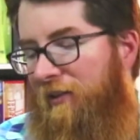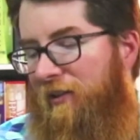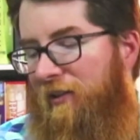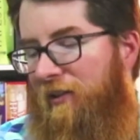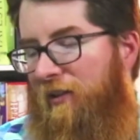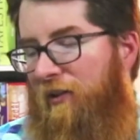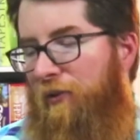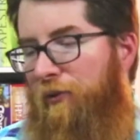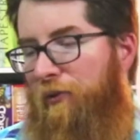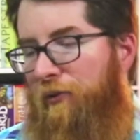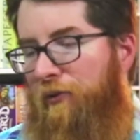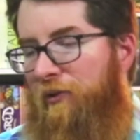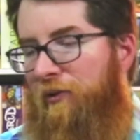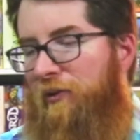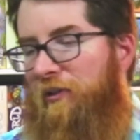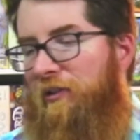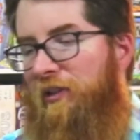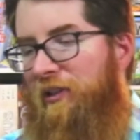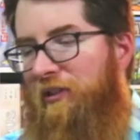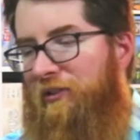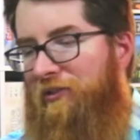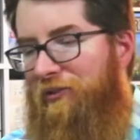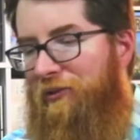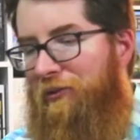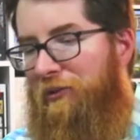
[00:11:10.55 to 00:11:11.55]
or
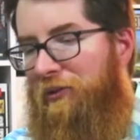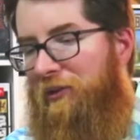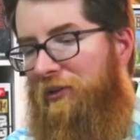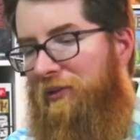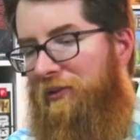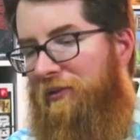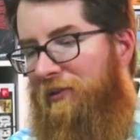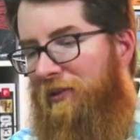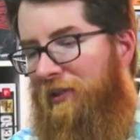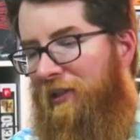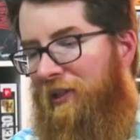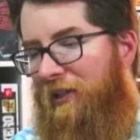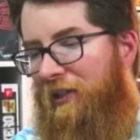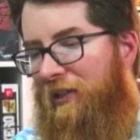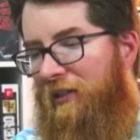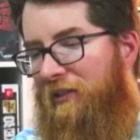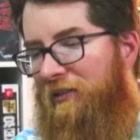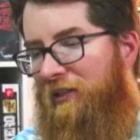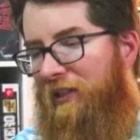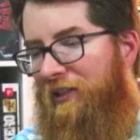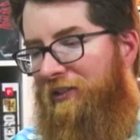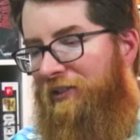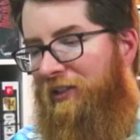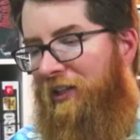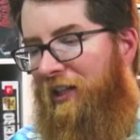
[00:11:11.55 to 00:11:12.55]
Azul
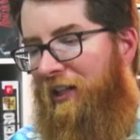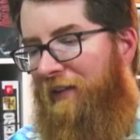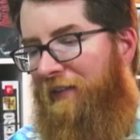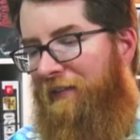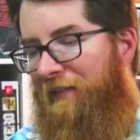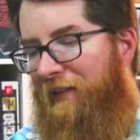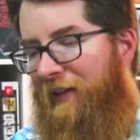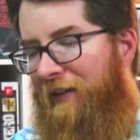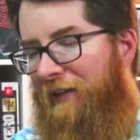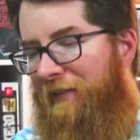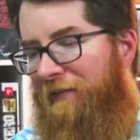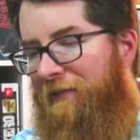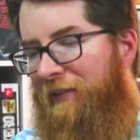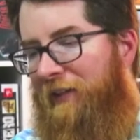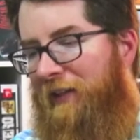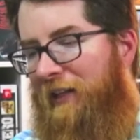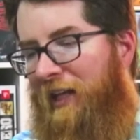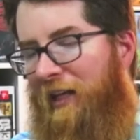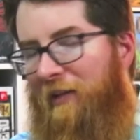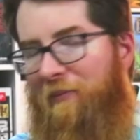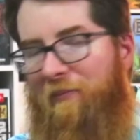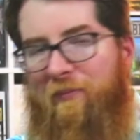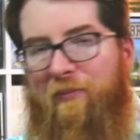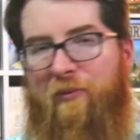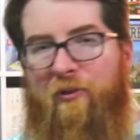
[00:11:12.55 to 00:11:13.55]
does kind of fit
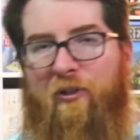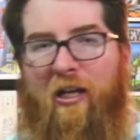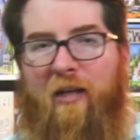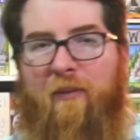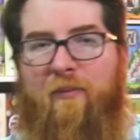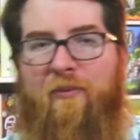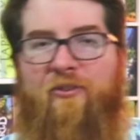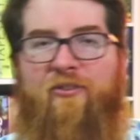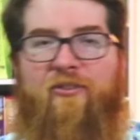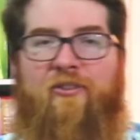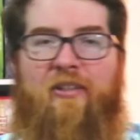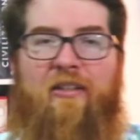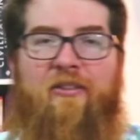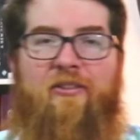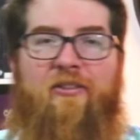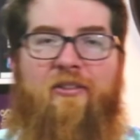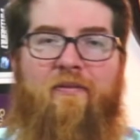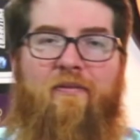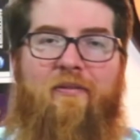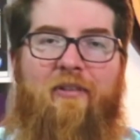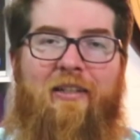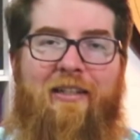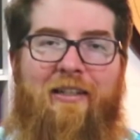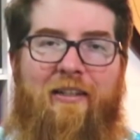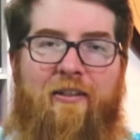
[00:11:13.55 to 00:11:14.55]
that primal sense of
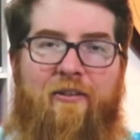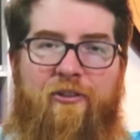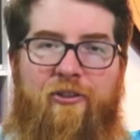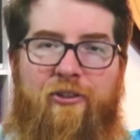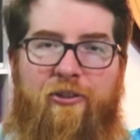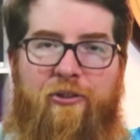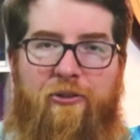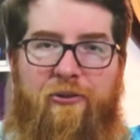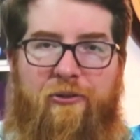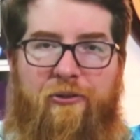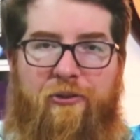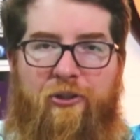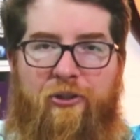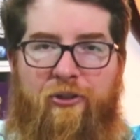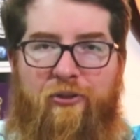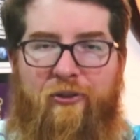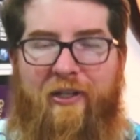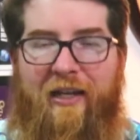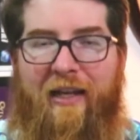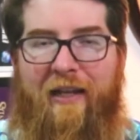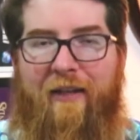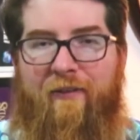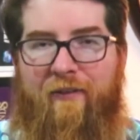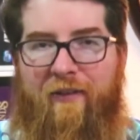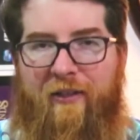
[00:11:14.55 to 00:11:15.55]
needing to
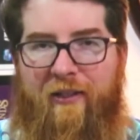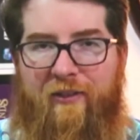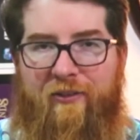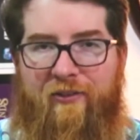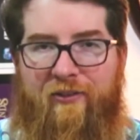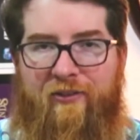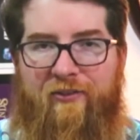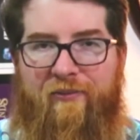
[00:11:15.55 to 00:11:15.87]
create things.